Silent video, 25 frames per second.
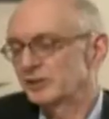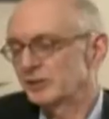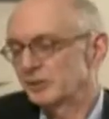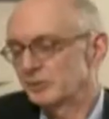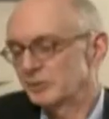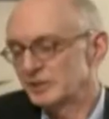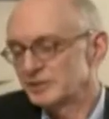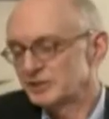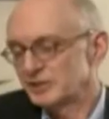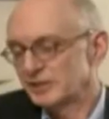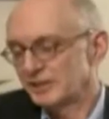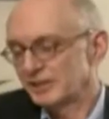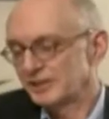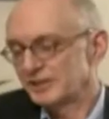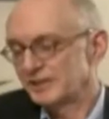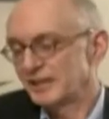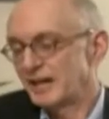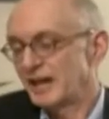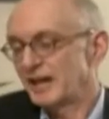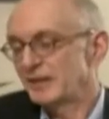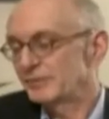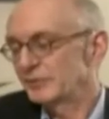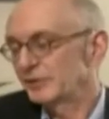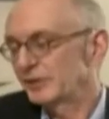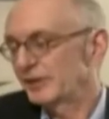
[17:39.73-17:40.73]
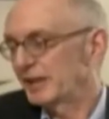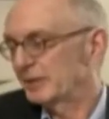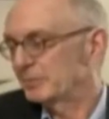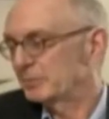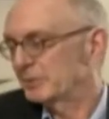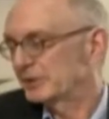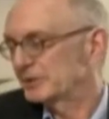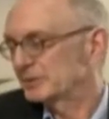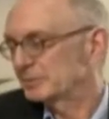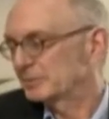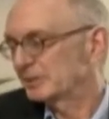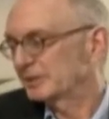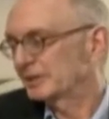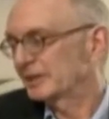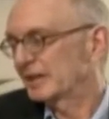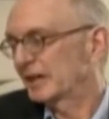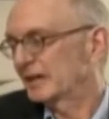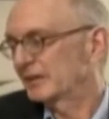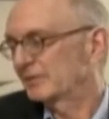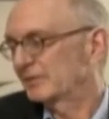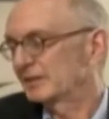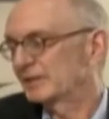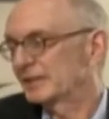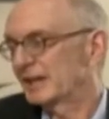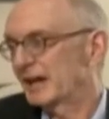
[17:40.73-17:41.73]
it originally not for that, but it's been
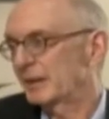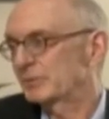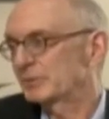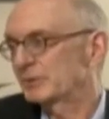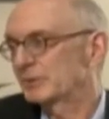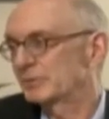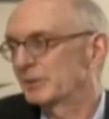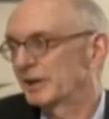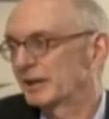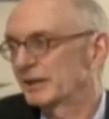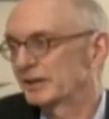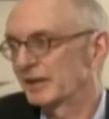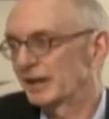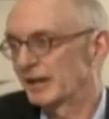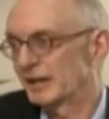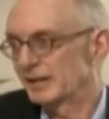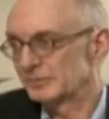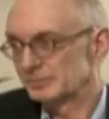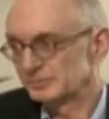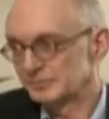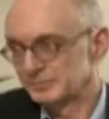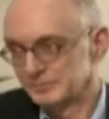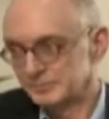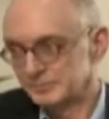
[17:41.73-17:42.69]
kind of adopted by that.